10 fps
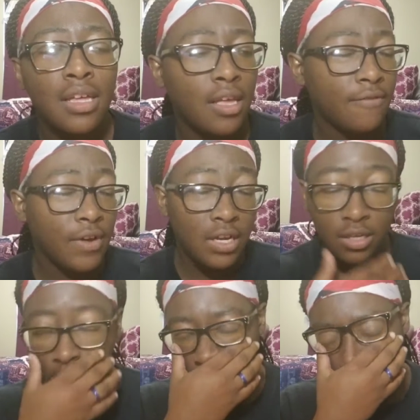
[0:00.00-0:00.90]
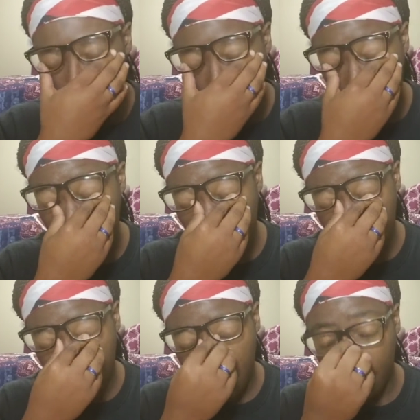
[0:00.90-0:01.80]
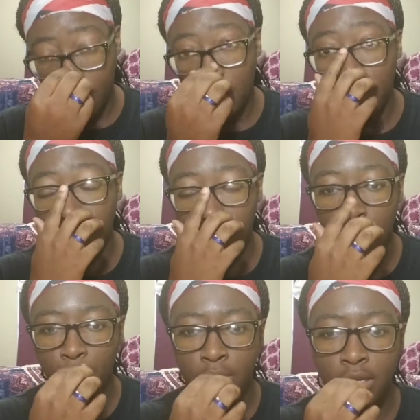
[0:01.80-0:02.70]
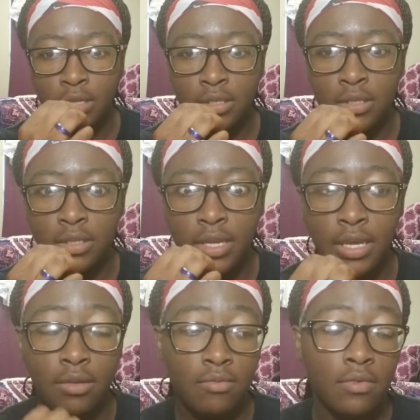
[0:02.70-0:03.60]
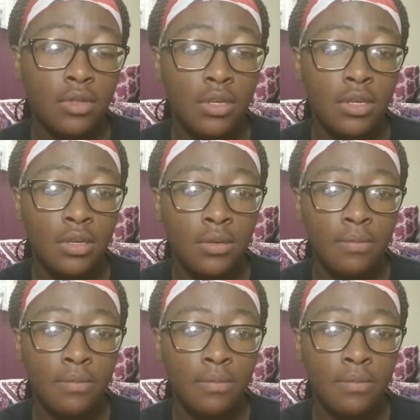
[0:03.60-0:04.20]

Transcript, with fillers: If I could pull up a couple coupons that really.